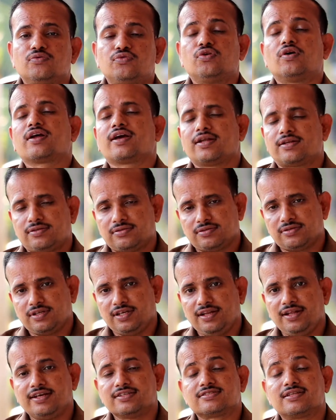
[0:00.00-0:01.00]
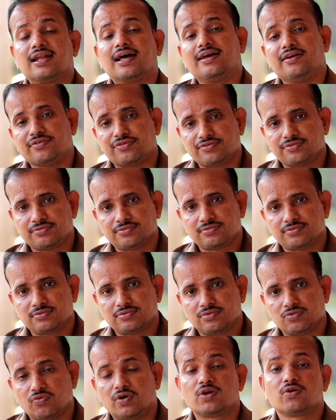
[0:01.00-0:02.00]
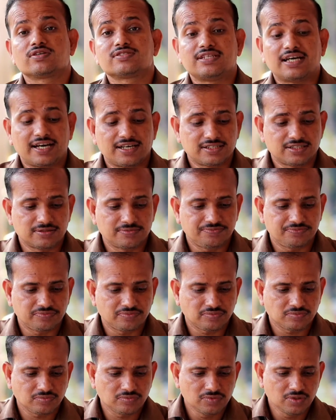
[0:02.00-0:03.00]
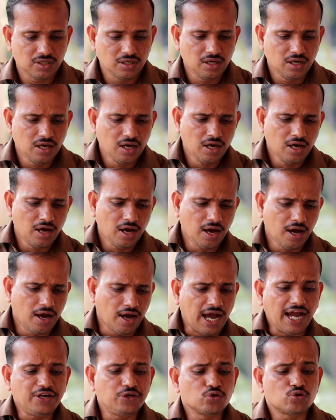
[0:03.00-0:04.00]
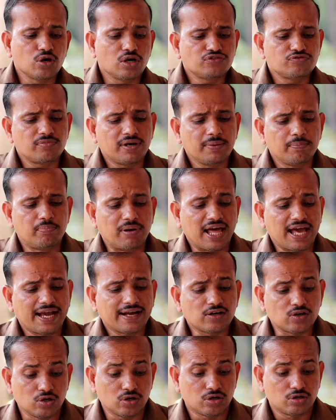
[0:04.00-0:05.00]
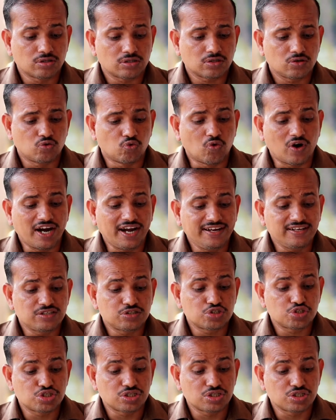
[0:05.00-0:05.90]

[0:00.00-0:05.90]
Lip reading: forget in his life. What was that? I took off my black coat, white